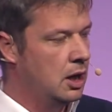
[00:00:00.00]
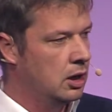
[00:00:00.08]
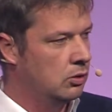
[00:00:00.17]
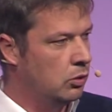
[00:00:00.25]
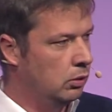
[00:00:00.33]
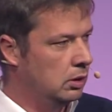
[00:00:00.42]

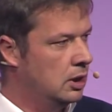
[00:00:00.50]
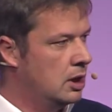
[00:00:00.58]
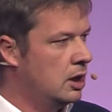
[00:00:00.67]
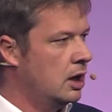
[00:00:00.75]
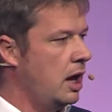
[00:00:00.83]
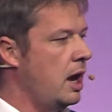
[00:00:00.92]
call.
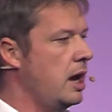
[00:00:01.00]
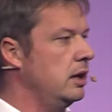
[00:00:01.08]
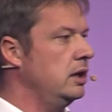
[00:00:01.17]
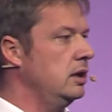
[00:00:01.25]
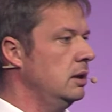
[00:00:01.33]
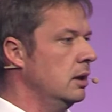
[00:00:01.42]

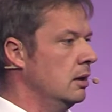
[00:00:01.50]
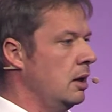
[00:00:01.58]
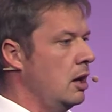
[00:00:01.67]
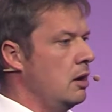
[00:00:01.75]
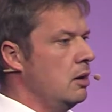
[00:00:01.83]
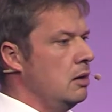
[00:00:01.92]
Any
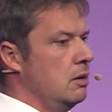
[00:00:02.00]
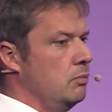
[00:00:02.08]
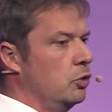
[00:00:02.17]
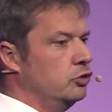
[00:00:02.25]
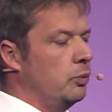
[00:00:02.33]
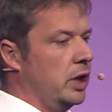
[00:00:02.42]

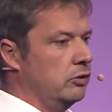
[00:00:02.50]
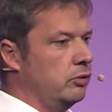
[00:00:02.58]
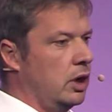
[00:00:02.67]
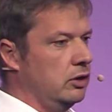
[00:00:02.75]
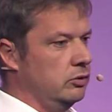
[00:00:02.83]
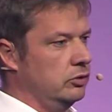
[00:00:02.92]
motorbike
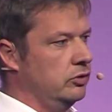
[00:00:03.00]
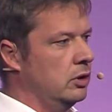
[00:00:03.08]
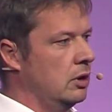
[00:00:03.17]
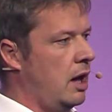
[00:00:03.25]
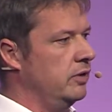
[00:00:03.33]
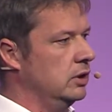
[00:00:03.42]
riders
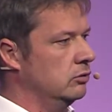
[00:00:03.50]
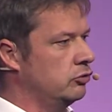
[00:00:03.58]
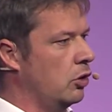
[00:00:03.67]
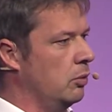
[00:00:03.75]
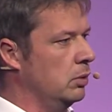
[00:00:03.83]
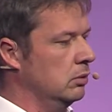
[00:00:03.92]
having
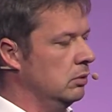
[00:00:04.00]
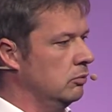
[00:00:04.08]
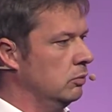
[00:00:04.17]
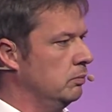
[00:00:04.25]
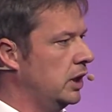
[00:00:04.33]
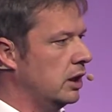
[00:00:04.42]
trouble,
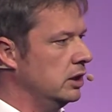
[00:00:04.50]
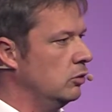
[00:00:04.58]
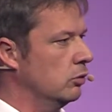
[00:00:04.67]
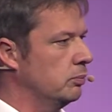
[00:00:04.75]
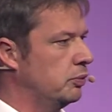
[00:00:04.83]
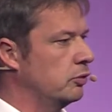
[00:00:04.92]

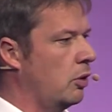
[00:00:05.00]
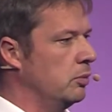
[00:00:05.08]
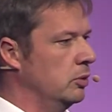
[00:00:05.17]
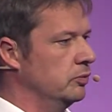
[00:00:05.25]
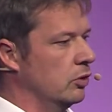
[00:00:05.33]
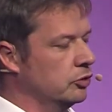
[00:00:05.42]
mechanical
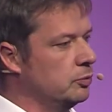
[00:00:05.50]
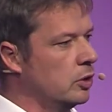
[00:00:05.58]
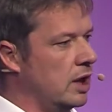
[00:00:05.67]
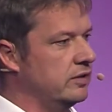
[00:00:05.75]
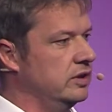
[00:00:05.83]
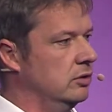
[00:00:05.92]
problems, or small
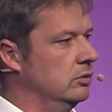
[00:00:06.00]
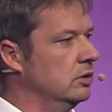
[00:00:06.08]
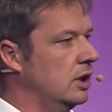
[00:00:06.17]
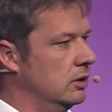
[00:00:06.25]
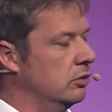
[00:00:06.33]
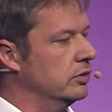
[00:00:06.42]
accident
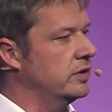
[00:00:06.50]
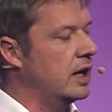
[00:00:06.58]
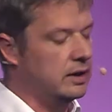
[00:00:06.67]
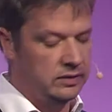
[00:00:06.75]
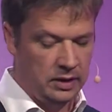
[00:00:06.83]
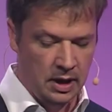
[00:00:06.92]
can
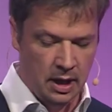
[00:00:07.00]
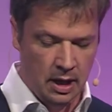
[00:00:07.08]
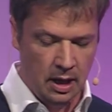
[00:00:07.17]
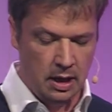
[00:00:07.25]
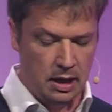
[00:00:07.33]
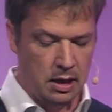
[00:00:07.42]
contact
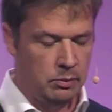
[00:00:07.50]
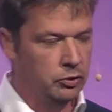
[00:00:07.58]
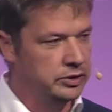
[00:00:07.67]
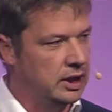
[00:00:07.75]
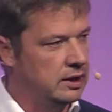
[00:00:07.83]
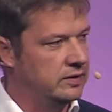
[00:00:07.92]

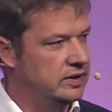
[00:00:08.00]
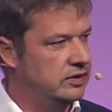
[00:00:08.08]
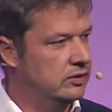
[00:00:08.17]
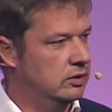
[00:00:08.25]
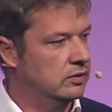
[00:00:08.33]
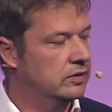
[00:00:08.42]
Mondial
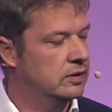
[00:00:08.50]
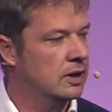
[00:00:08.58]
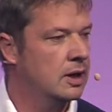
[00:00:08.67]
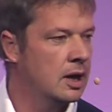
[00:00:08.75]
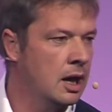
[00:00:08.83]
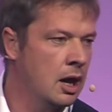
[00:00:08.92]
Assistance.
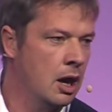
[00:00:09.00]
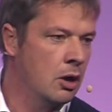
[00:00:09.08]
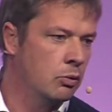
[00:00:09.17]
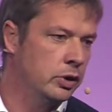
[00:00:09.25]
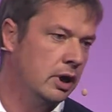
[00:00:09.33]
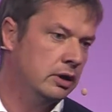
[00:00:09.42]

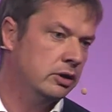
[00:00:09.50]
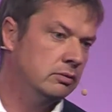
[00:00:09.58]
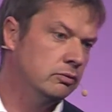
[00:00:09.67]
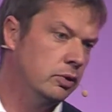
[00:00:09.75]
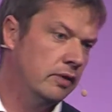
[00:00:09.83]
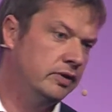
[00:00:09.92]
We
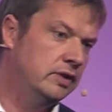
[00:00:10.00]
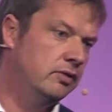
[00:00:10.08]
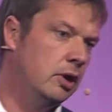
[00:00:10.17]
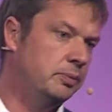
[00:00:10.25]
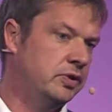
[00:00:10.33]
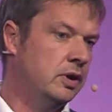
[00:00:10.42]
have
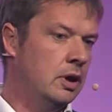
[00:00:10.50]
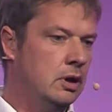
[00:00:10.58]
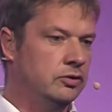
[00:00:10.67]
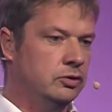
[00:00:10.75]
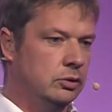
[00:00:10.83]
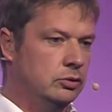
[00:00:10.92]
developed a
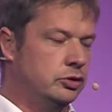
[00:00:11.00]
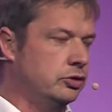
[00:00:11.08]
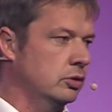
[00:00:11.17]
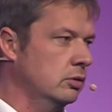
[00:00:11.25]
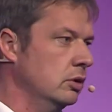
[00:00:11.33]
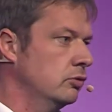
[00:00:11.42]
solution